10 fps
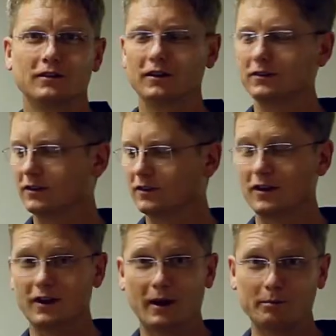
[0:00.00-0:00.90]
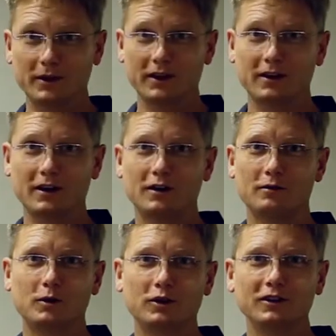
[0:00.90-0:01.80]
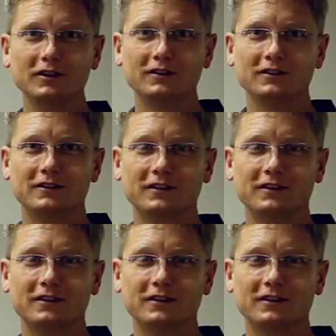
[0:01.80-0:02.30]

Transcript: This is the Haptic Cow model.